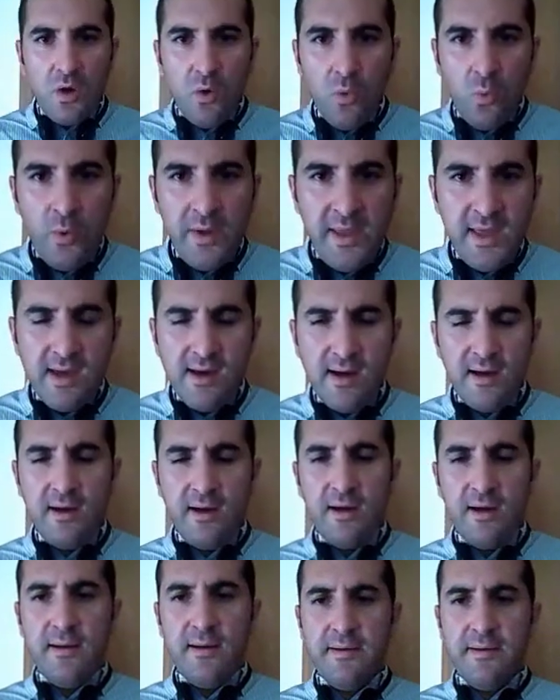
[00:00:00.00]

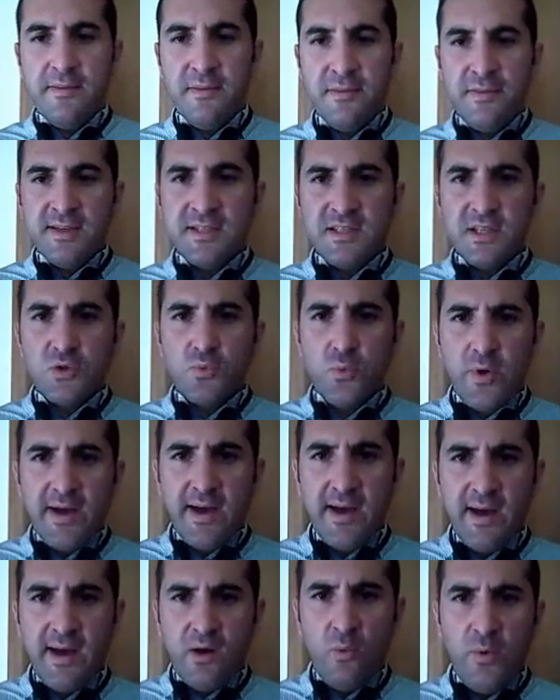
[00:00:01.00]
this is
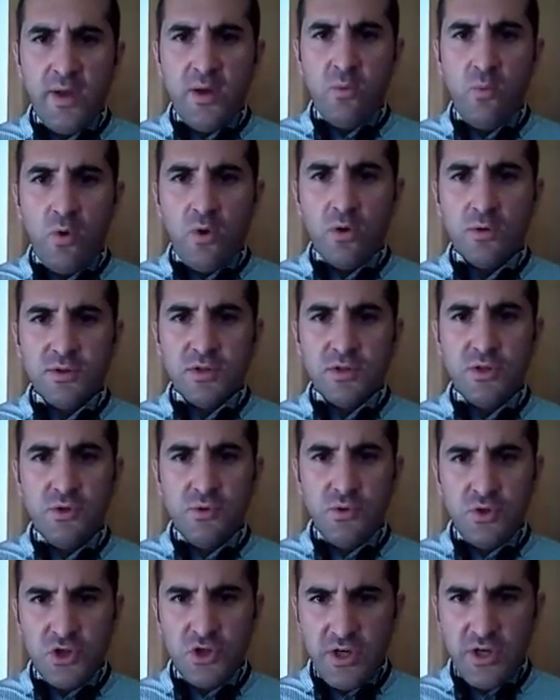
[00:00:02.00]
where we want
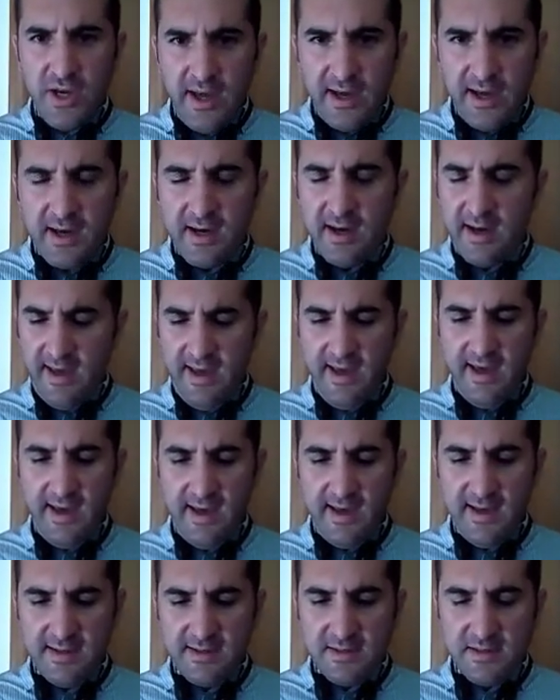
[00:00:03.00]
to check
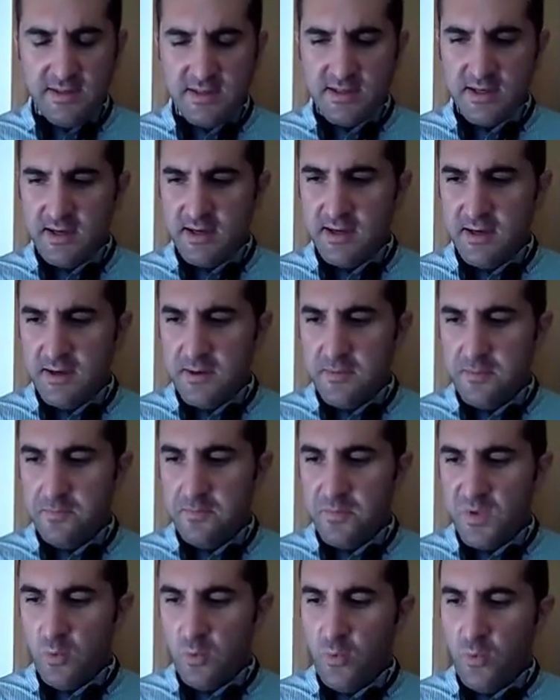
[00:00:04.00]
and
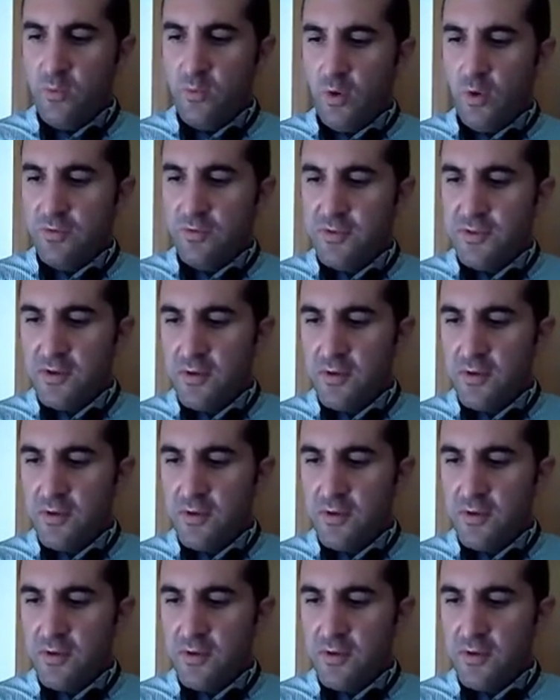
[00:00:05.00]
we want